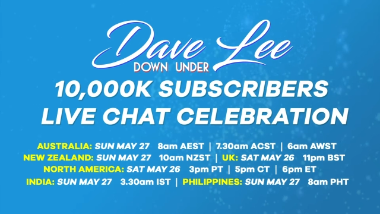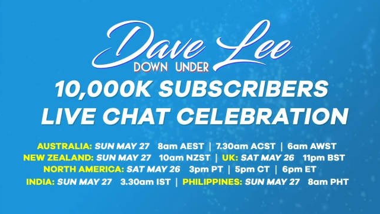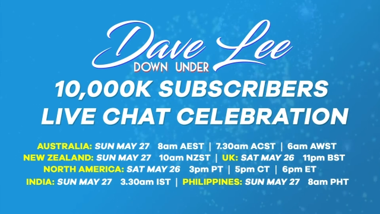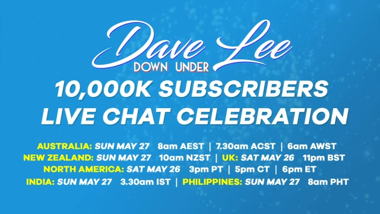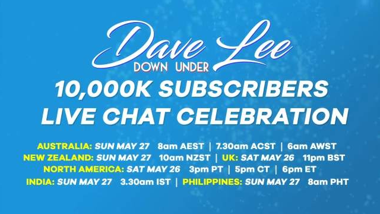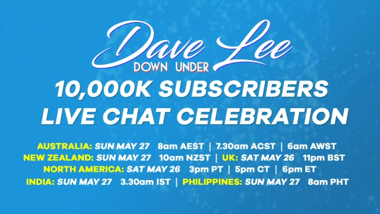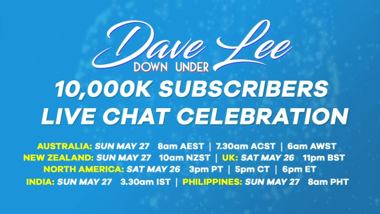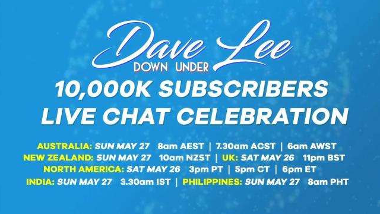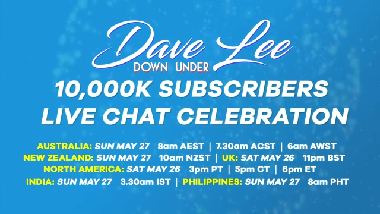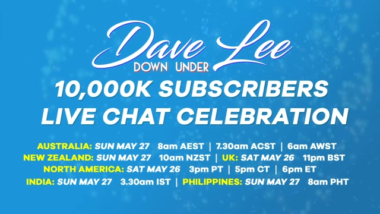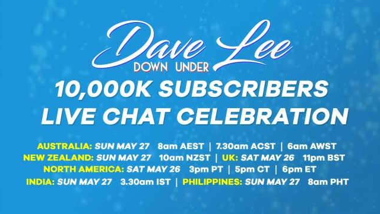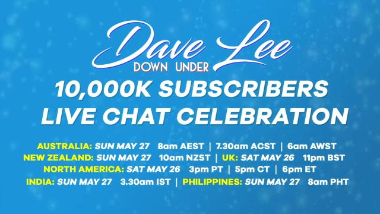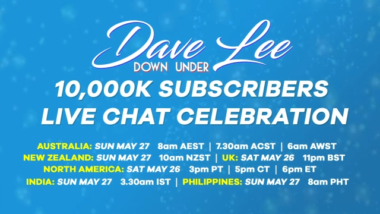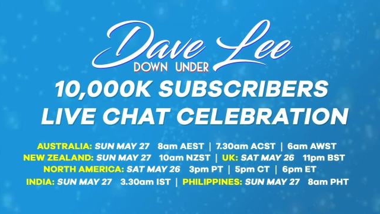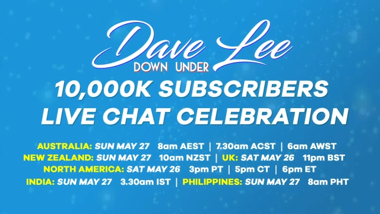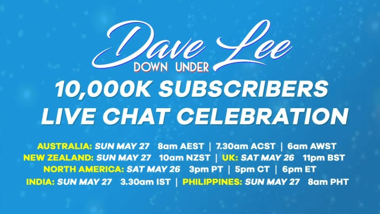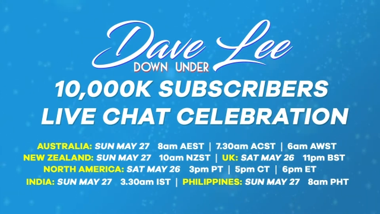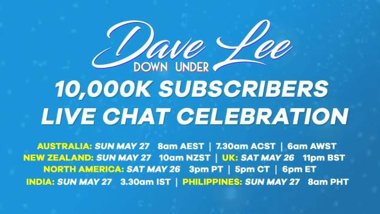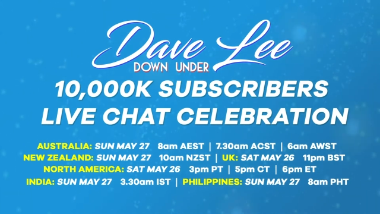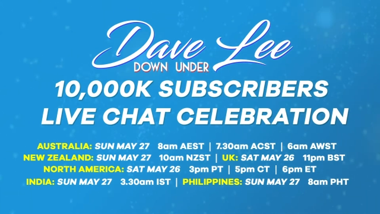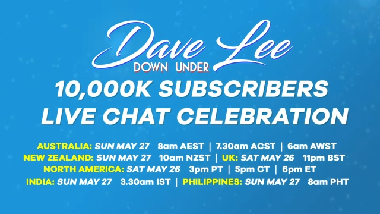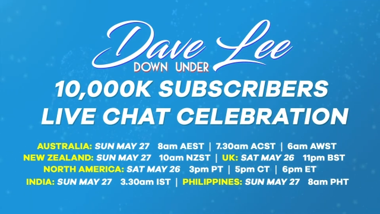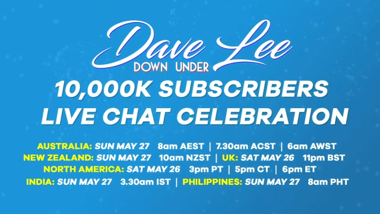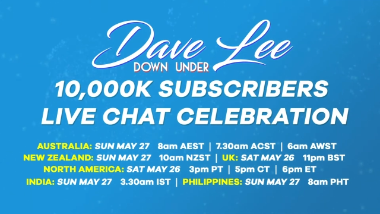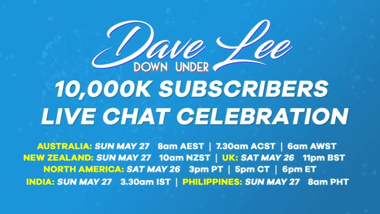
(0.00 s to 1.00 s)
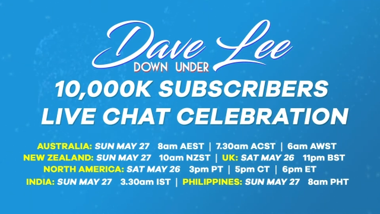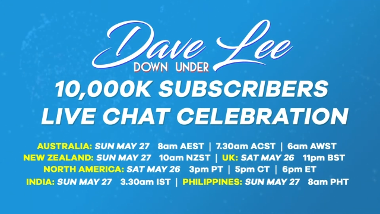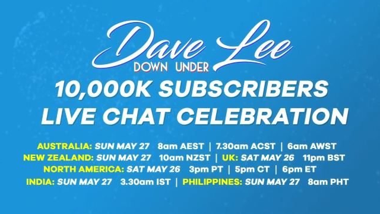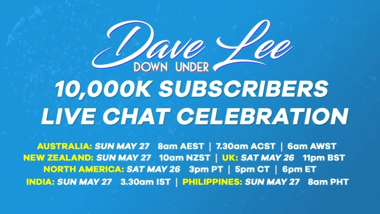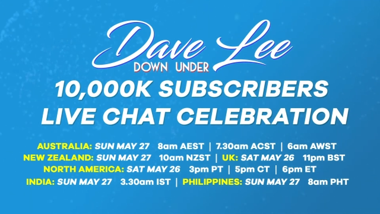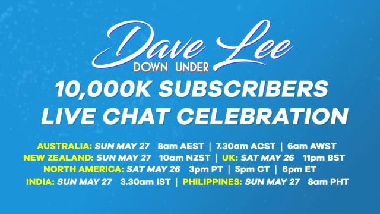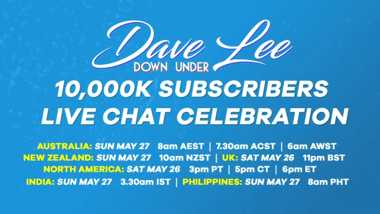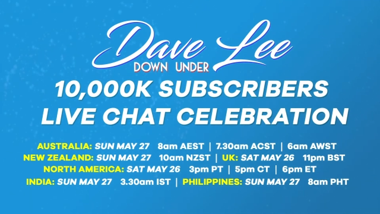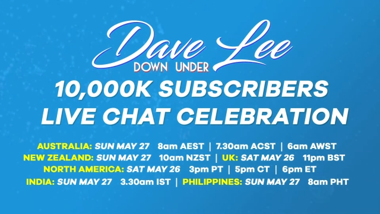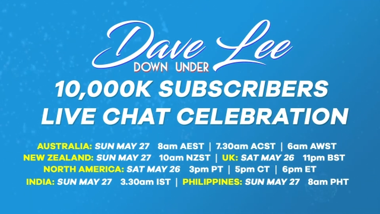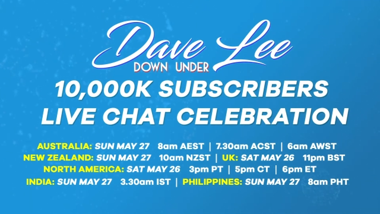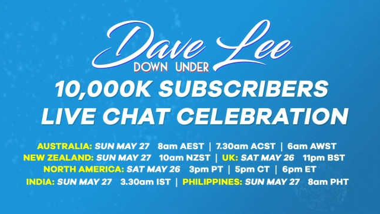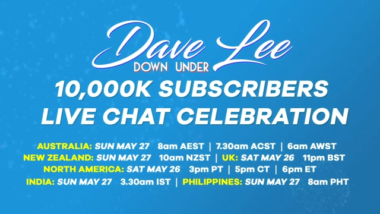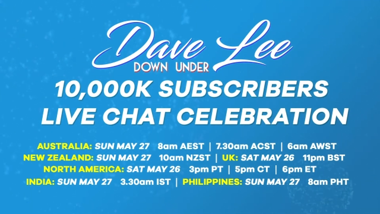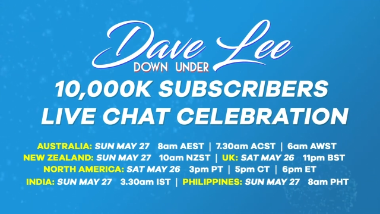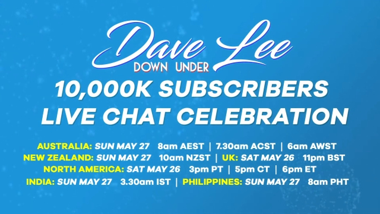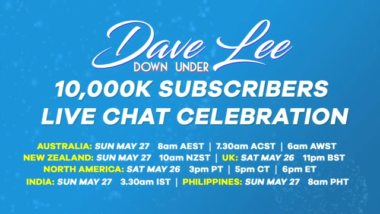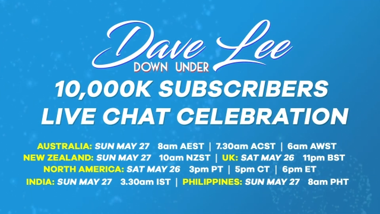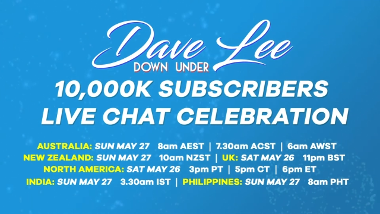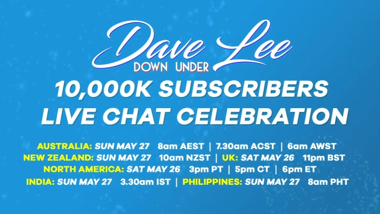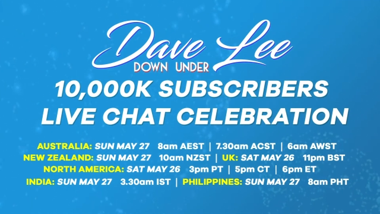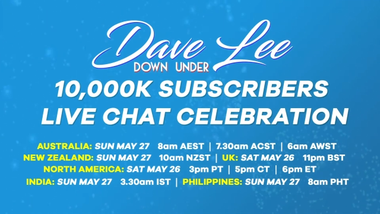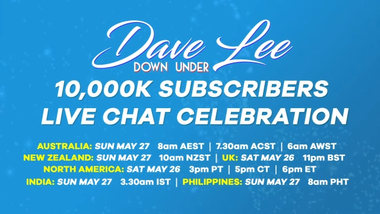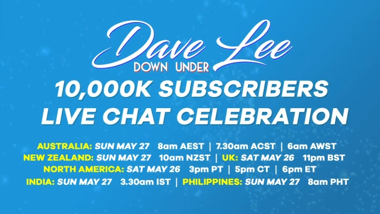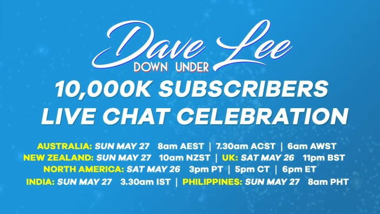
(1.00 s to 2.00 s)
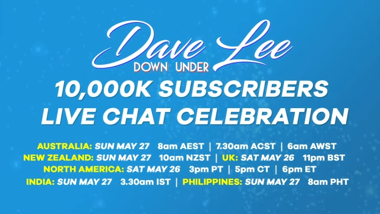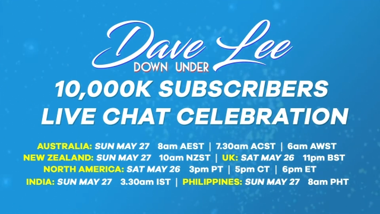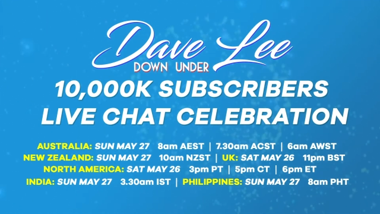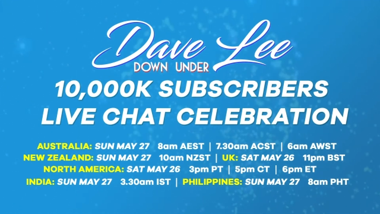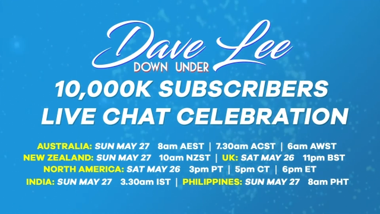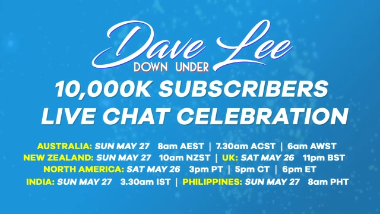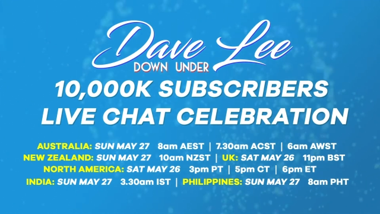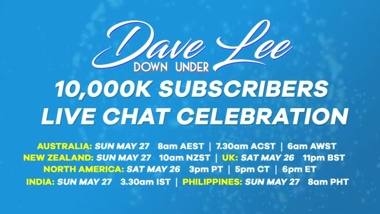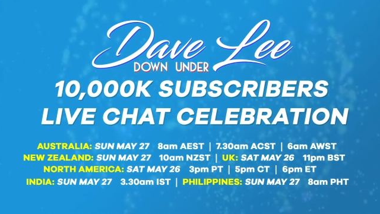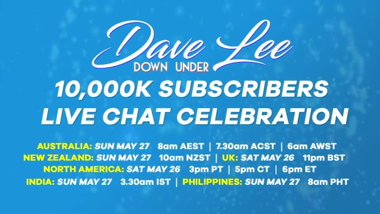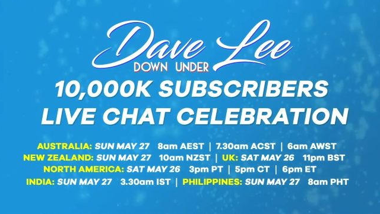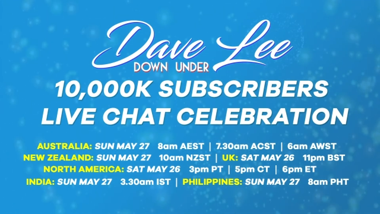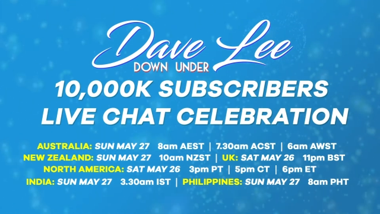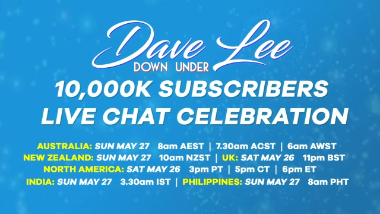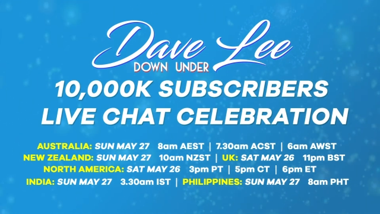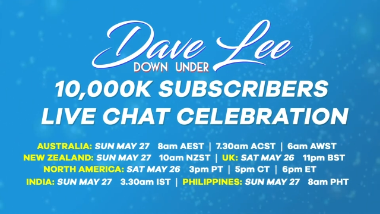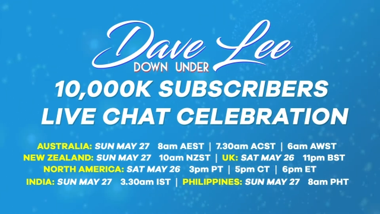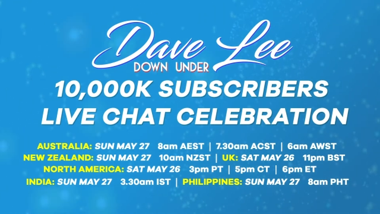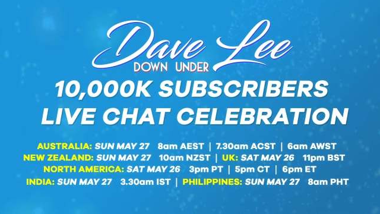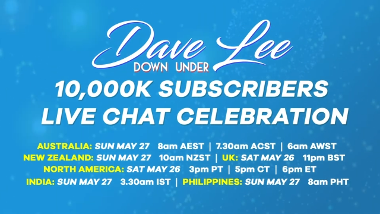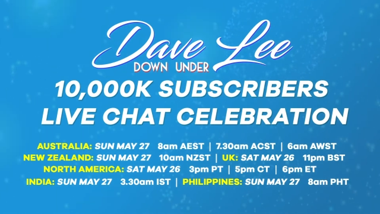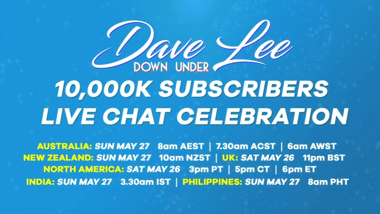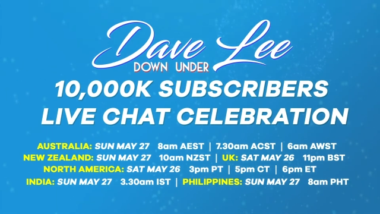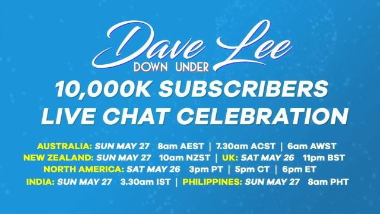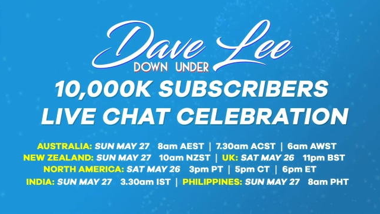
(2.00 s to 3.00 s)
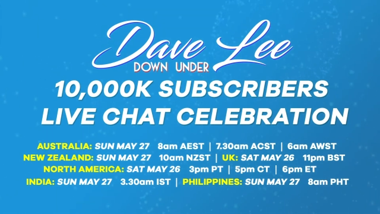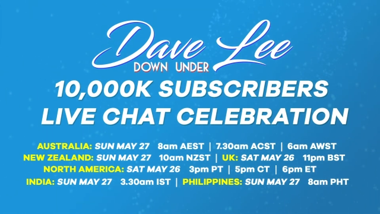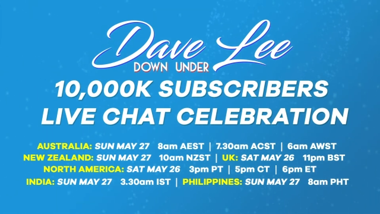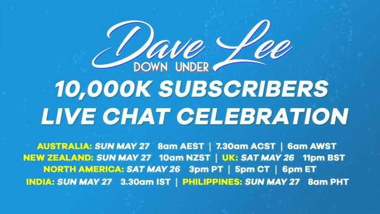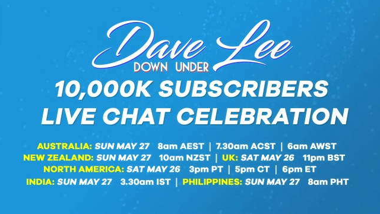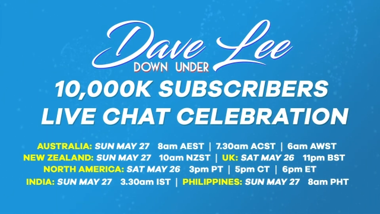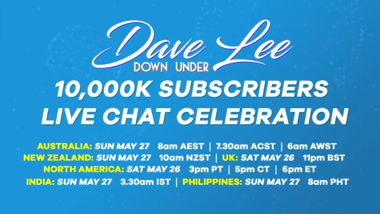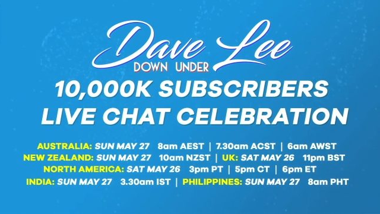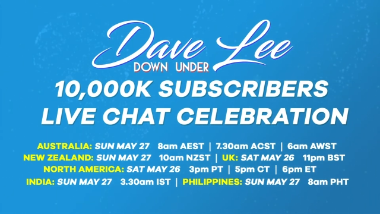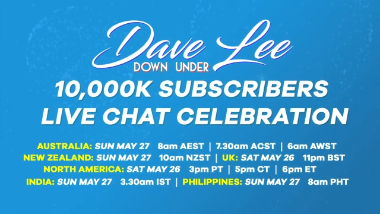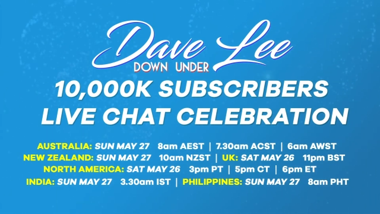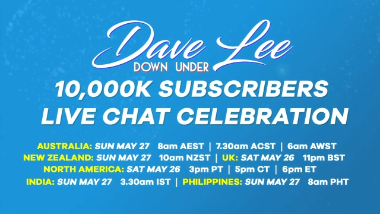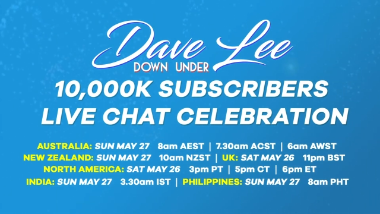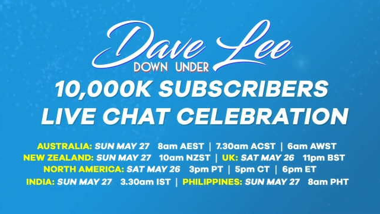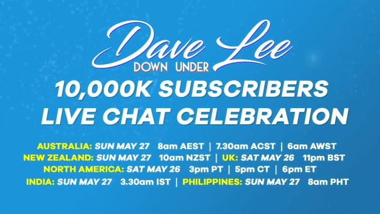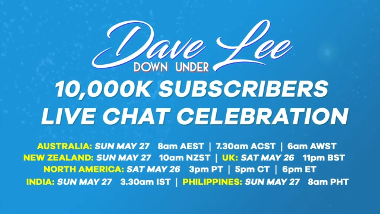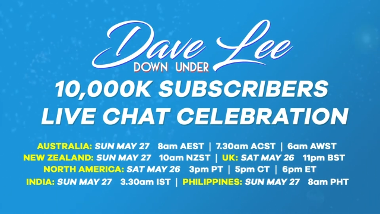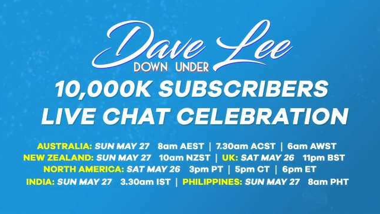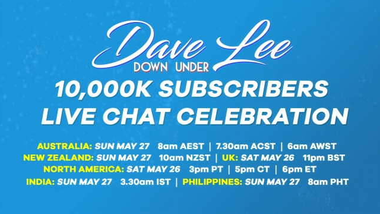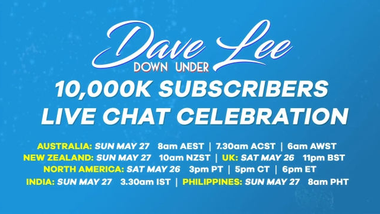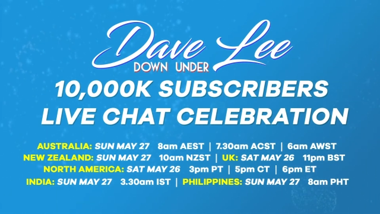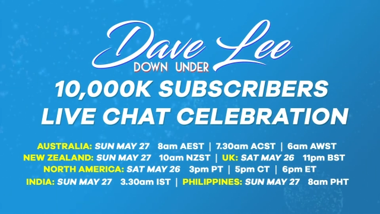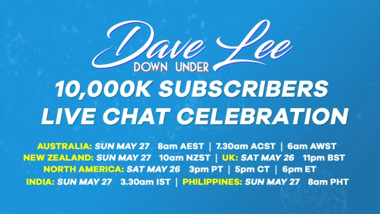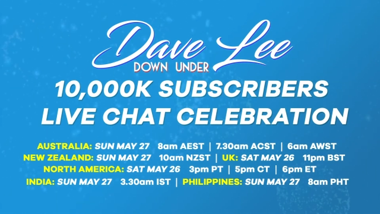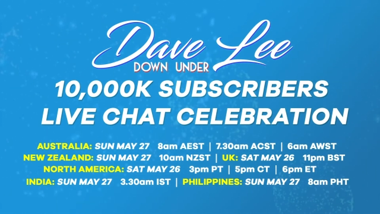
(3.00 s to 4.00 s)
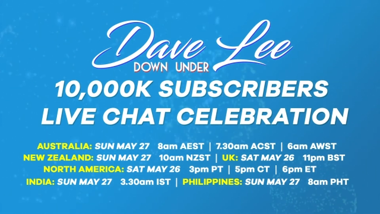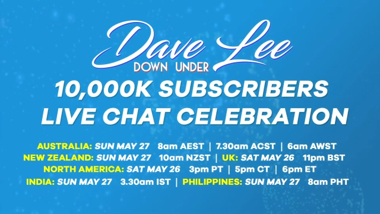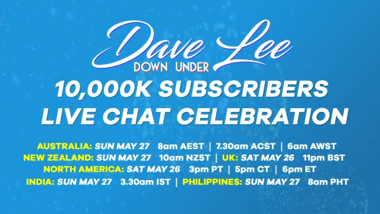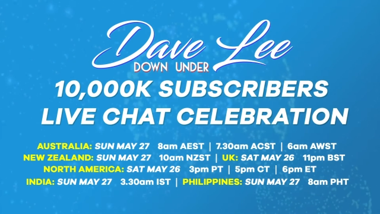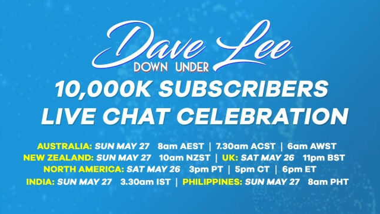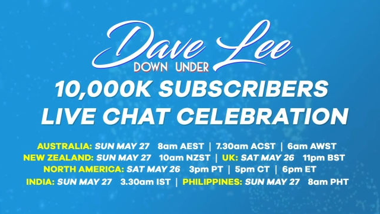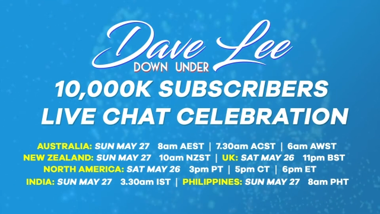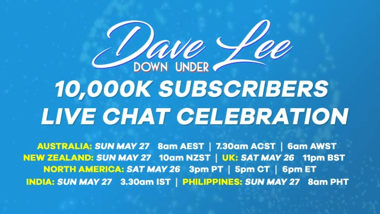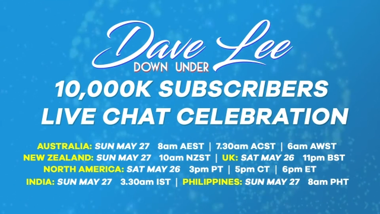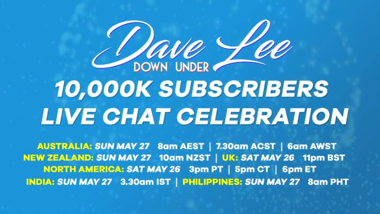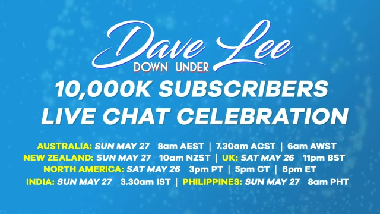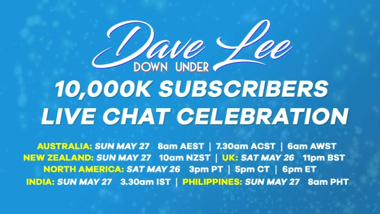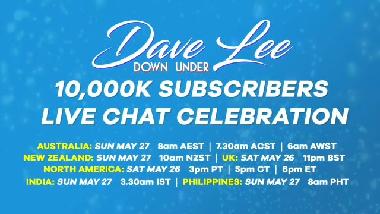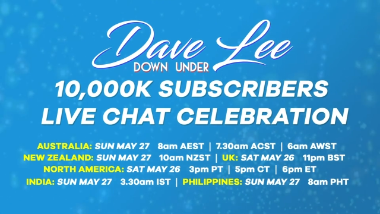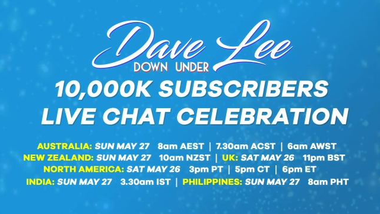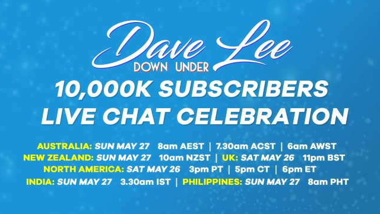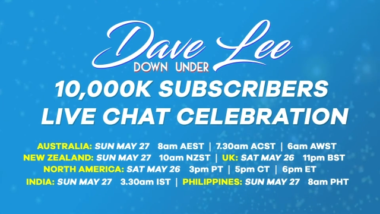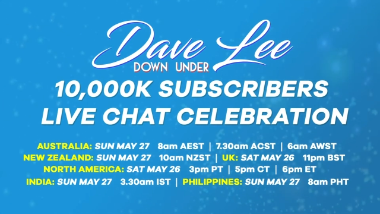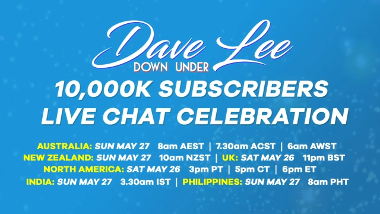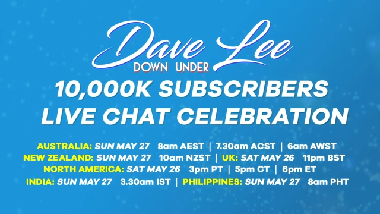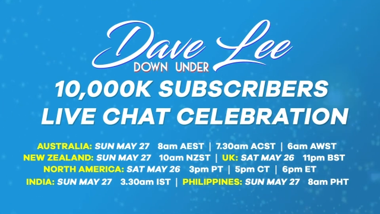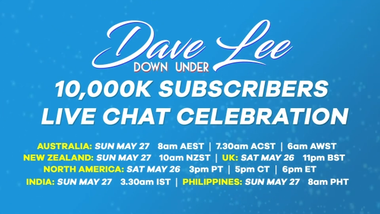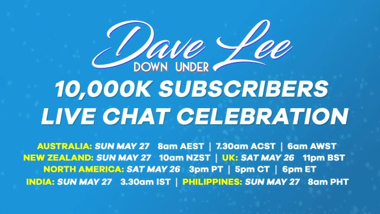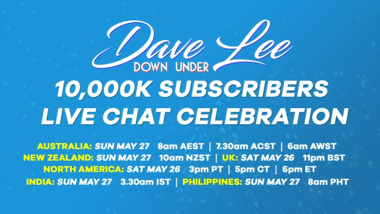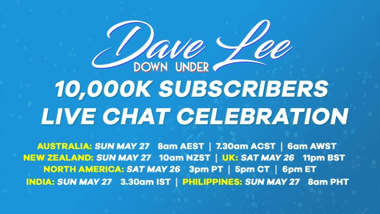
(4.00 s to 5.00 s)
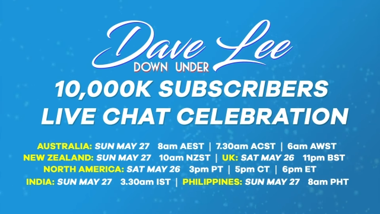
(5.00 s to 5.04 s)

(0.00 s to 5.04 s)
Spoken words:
Nobody's mouth can be seen.